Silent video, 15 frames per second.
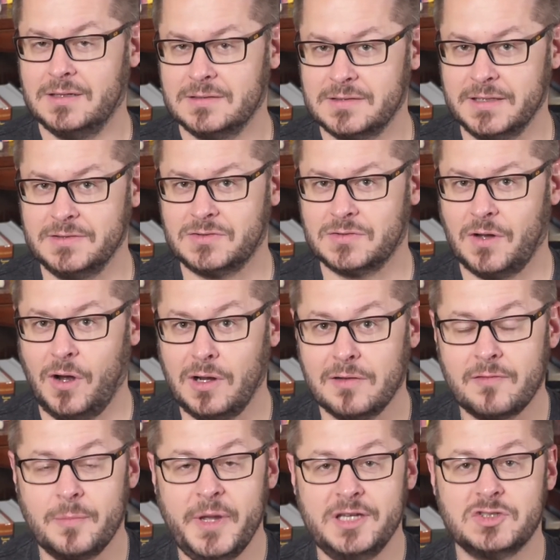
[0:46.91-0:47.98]
Since all
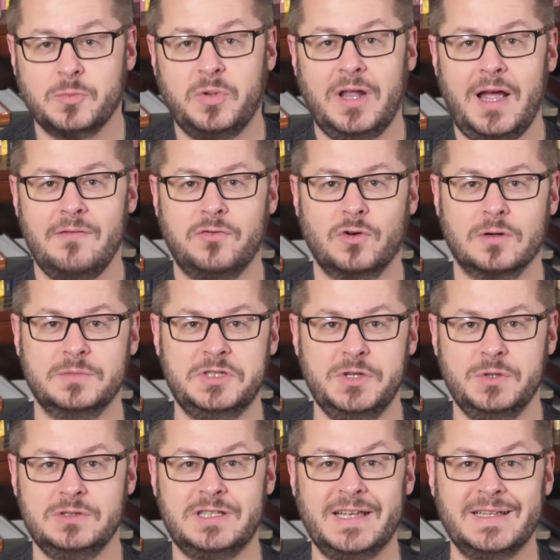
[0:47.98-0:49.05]
of the major platforms
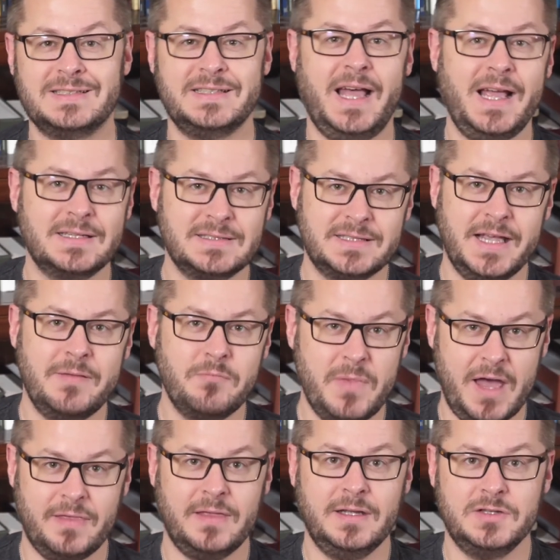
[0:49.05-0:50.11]
use the exact same
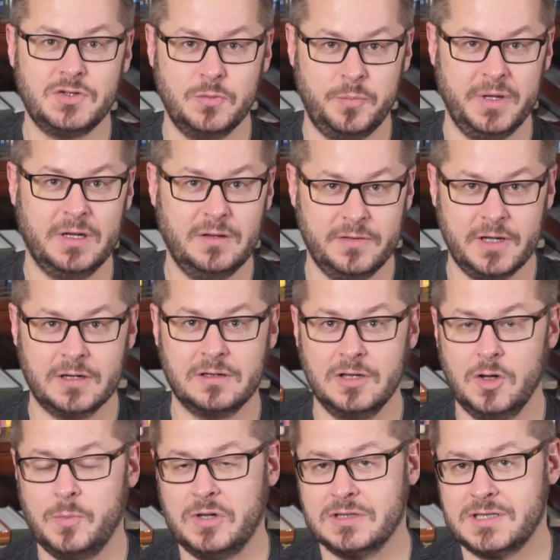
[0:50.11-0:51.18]
method to build their
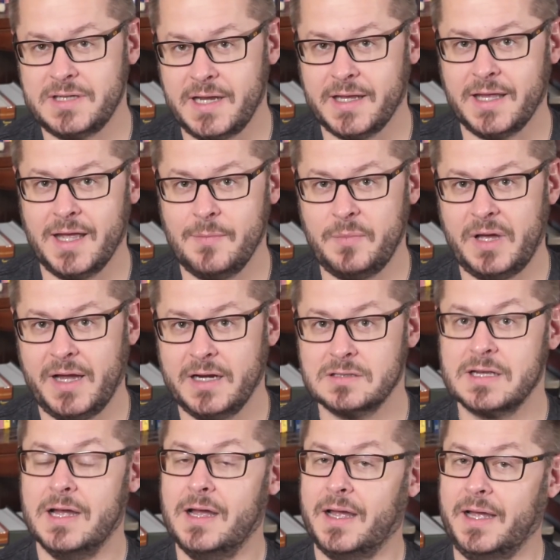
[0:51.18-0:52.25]
global tech
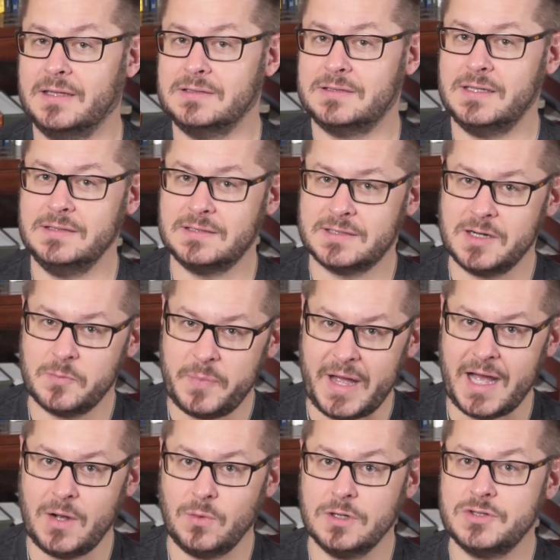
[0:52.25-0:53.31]
empires, and since their
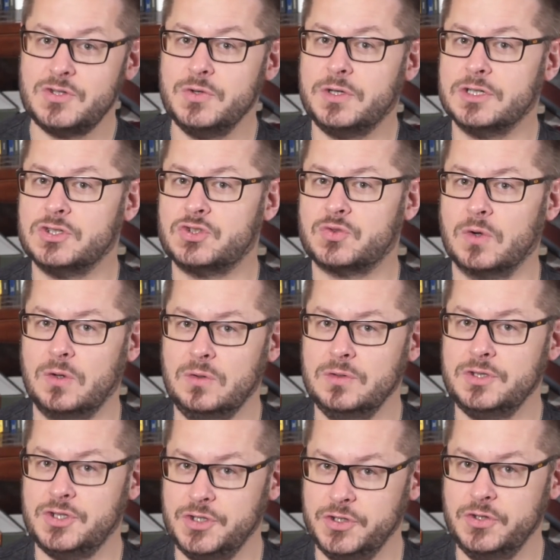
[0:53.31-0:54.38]
power to
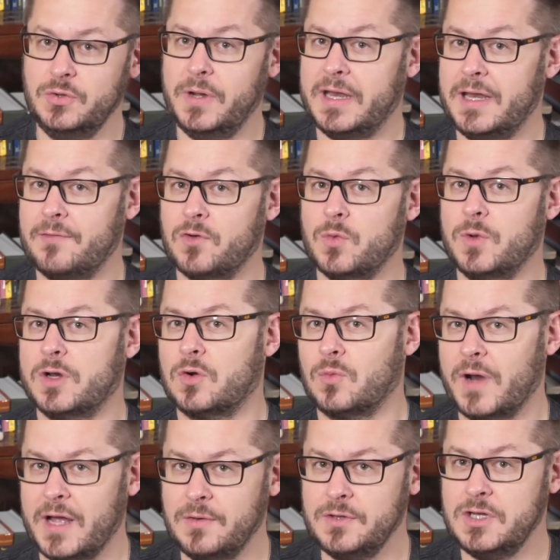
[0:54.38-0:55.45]
control you and everyone
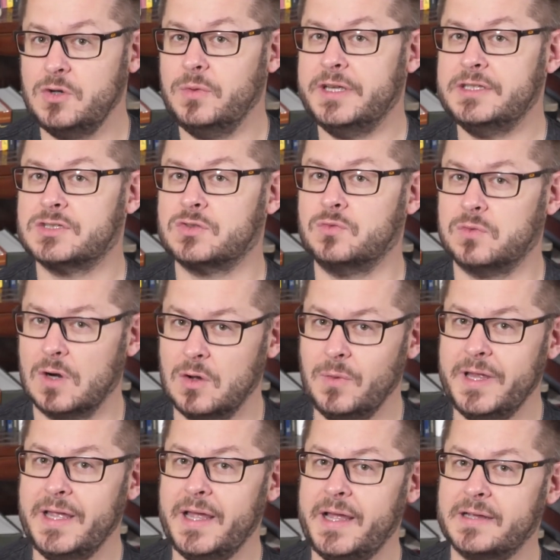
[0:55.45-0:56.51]
around you is
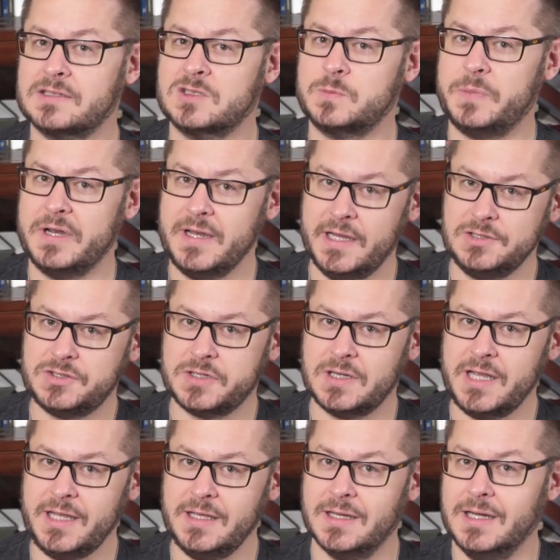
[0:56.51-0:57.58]
growing
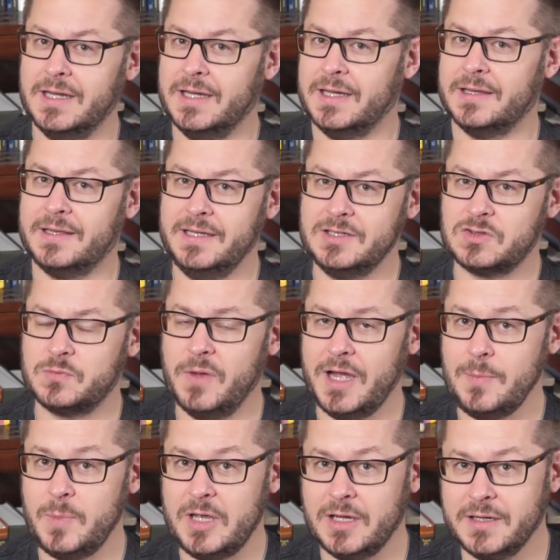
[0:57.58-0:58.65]
exponentially, this
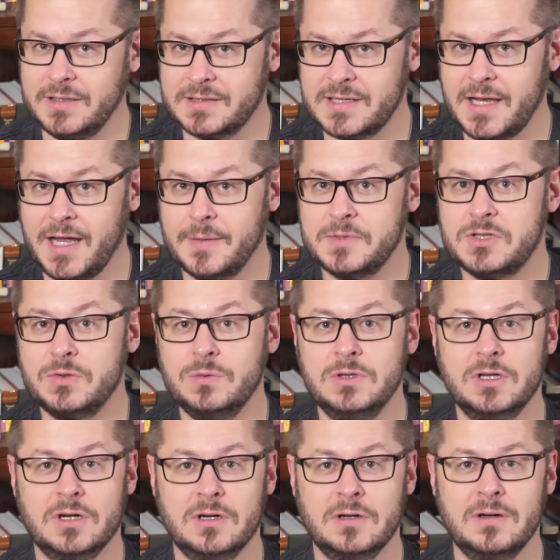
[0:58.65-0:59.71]
might be a good time to
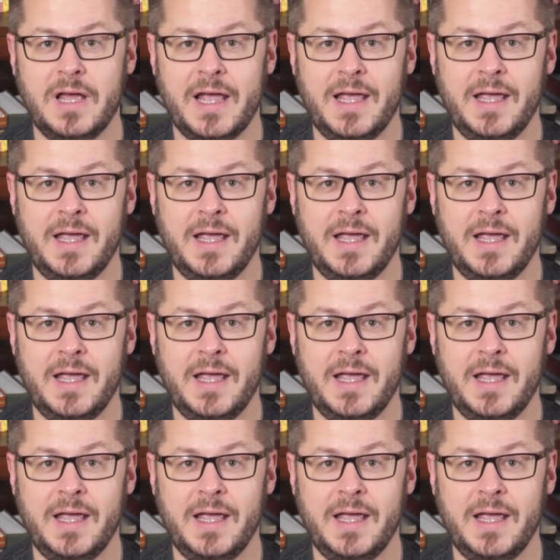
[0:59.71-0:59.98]
learn